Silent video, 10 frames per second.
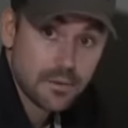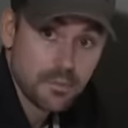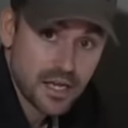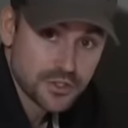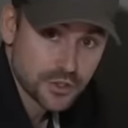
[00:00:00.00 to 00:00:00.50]
and
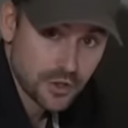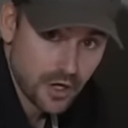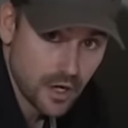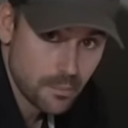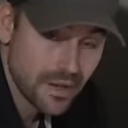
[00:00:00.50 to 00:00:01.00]
measure
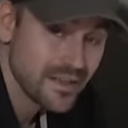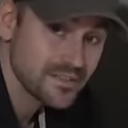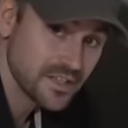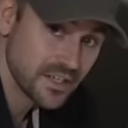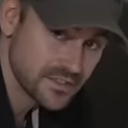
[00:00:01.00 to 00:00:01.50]
up
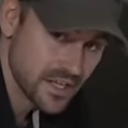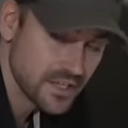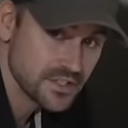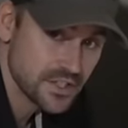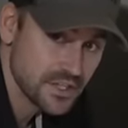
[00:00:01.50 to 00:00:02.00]
six
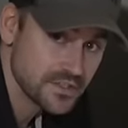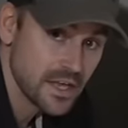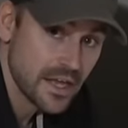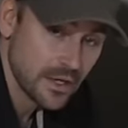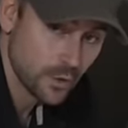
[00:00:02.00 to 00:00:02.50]
inches
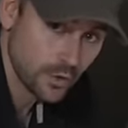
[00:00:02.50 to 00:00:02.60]
in